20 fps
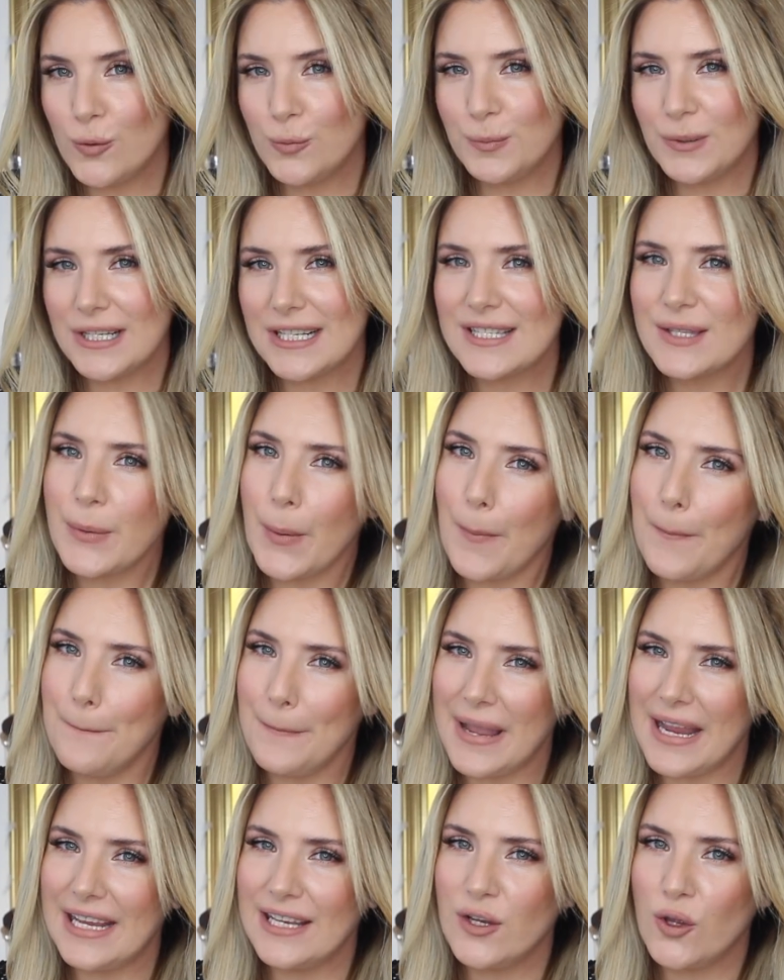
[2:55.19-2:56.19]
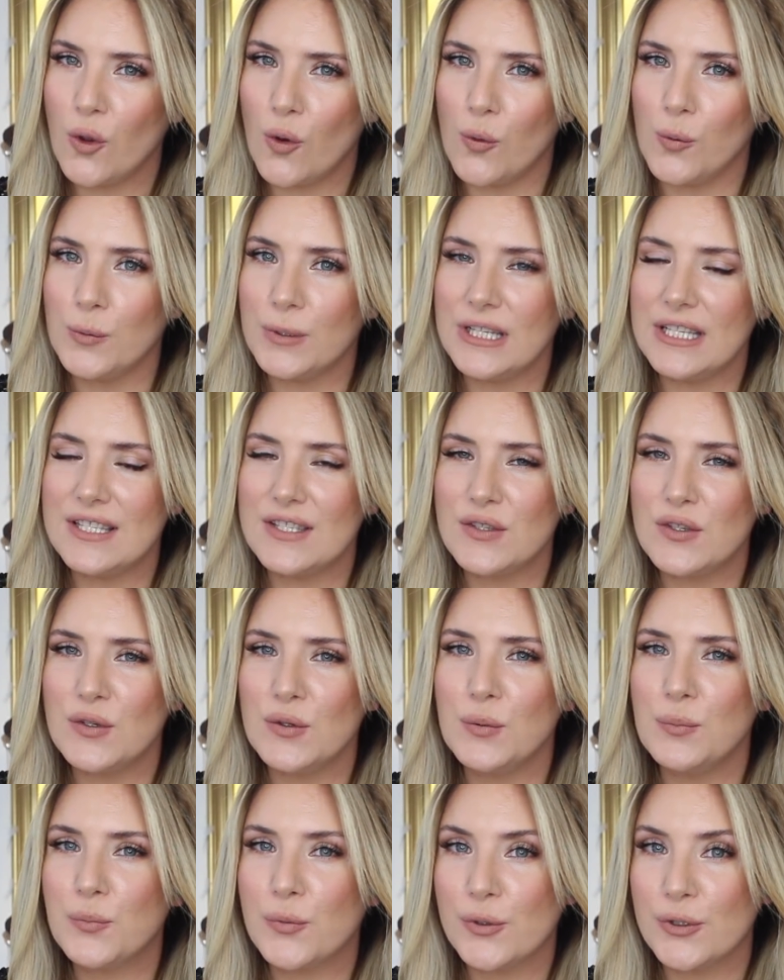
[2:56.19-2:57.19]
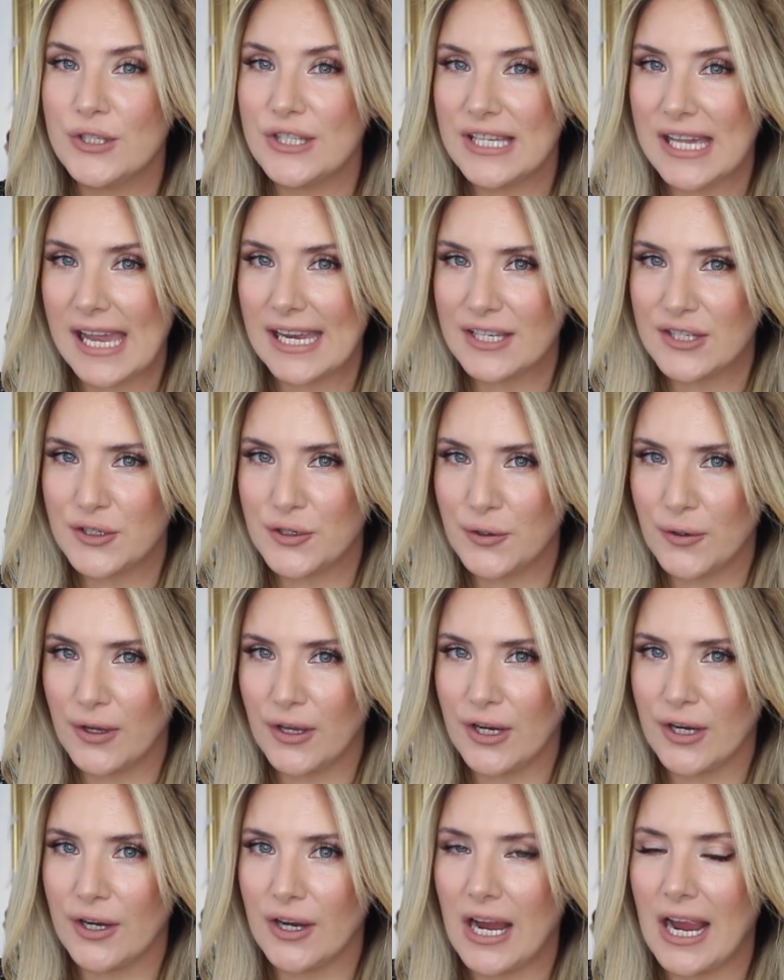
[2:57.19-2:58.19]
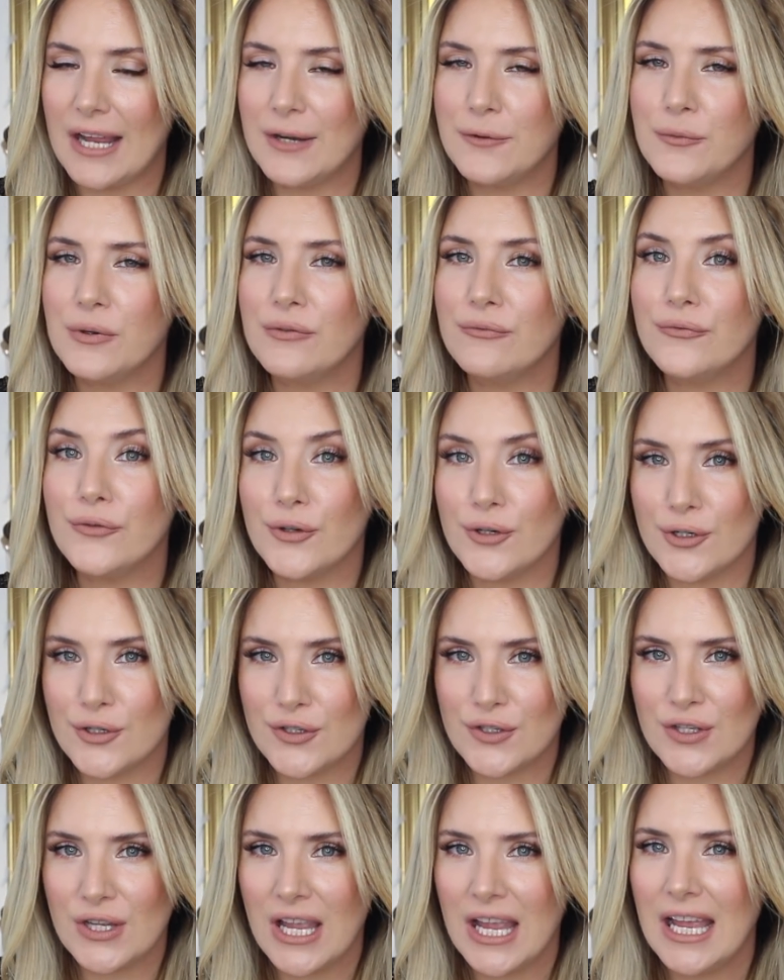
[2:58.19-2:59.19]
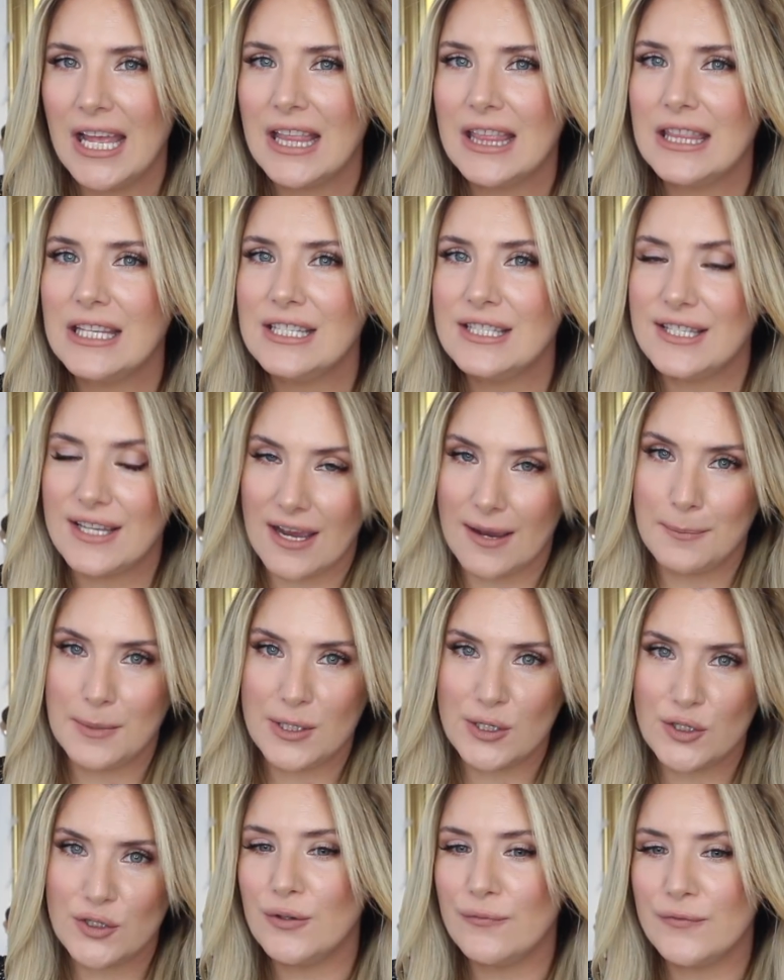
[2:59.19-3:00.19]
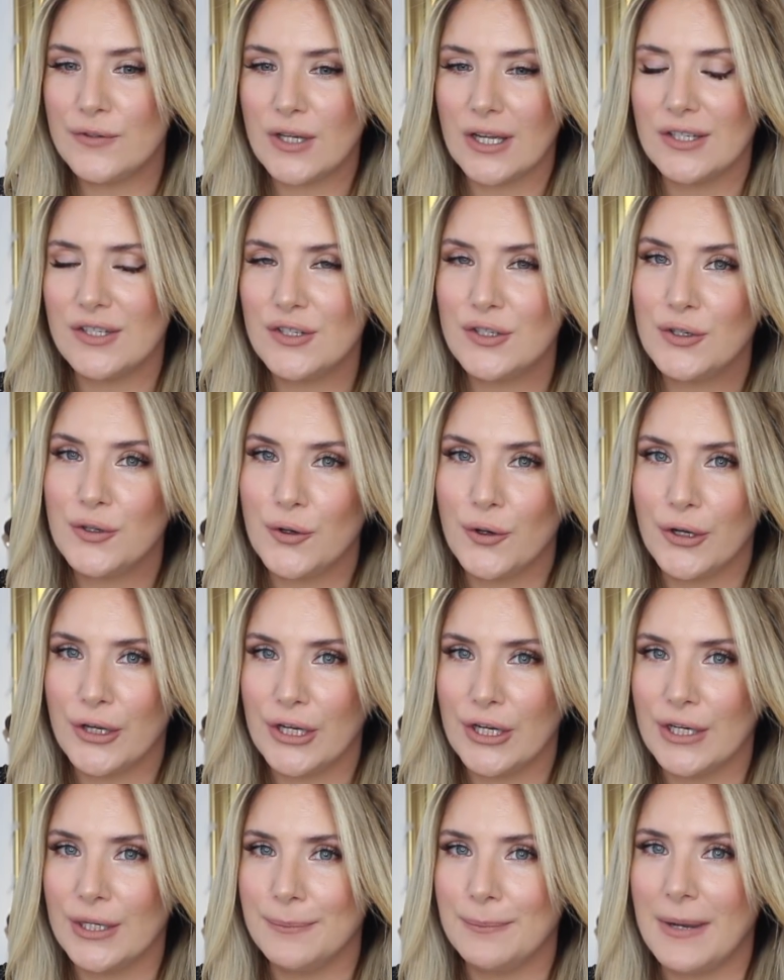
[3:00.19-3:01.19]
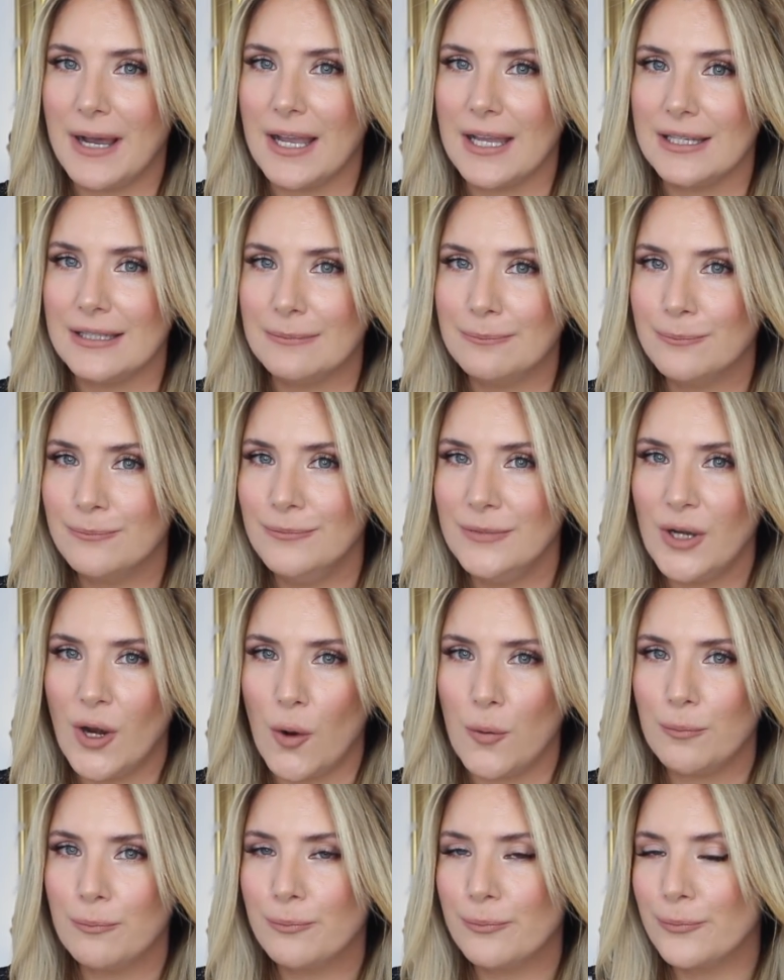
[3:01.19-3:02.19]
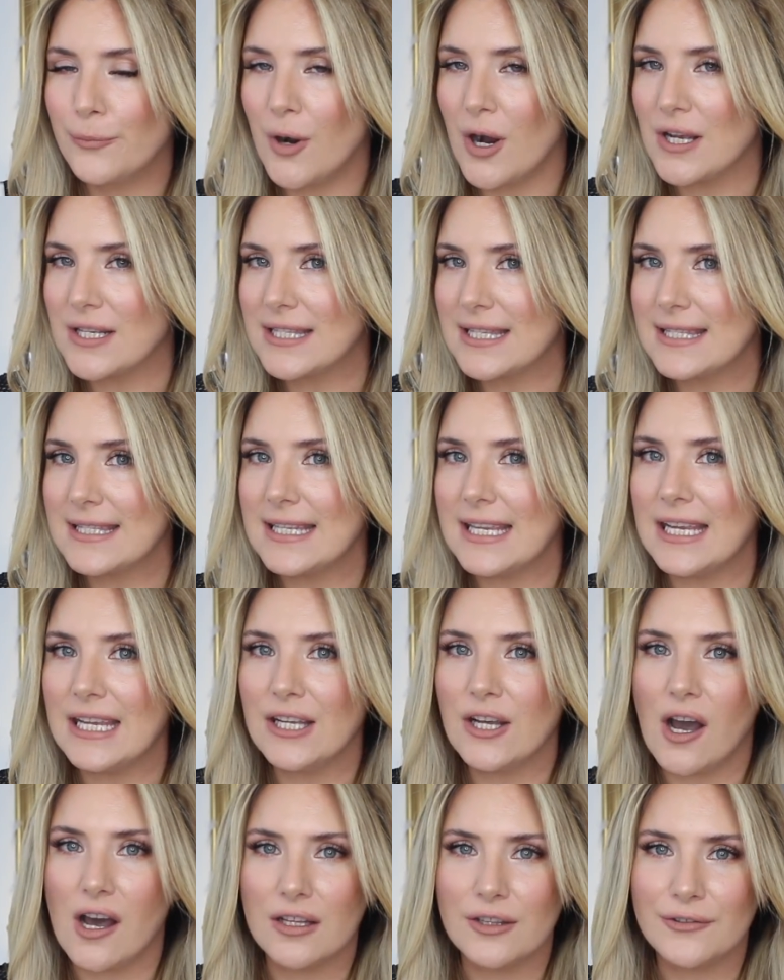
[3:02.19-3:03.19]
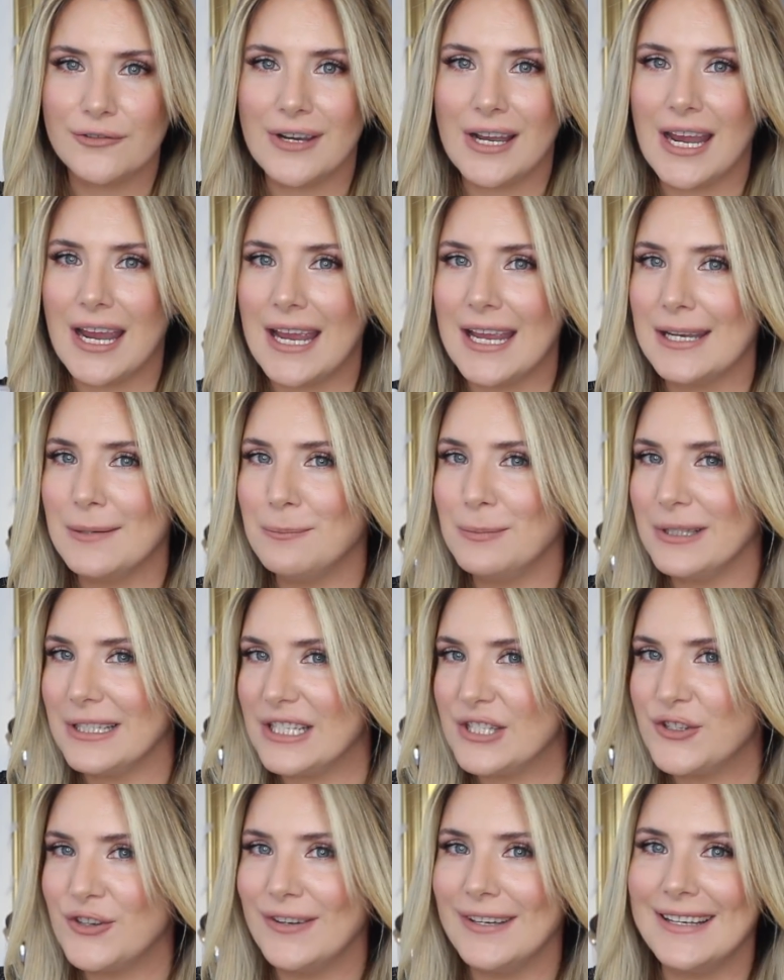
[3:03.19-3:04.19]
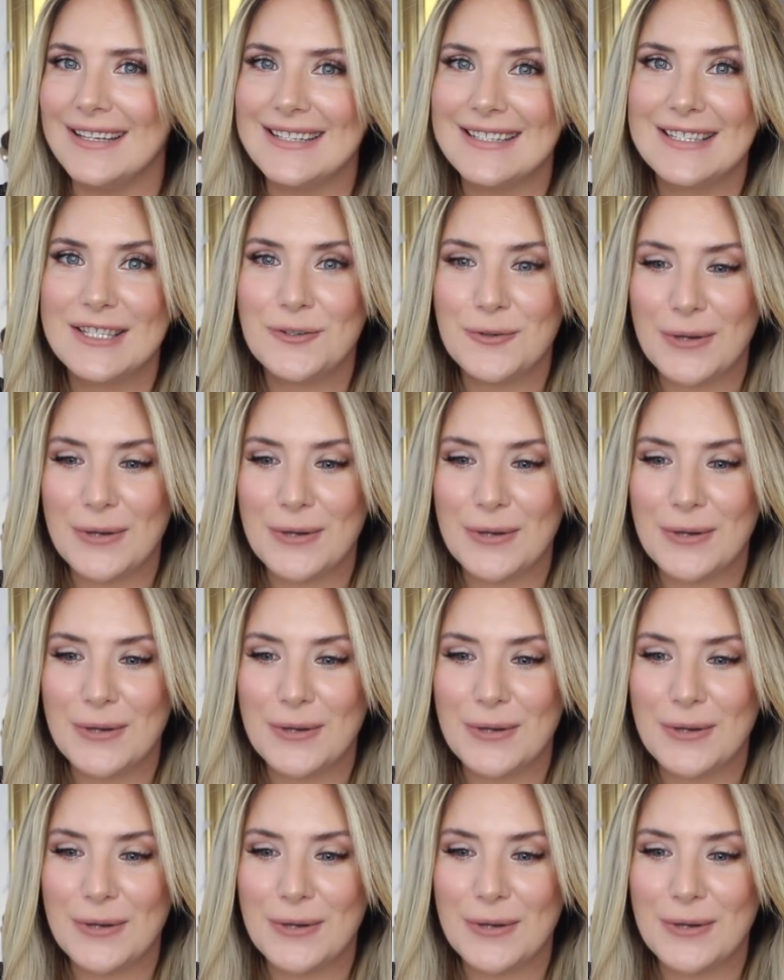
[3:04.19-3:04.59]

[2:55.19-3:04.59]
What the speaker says: Olaplex's main goal is to protect your hair and reverse the damage you've done to your hair by, processing, coloring it, bleaching it,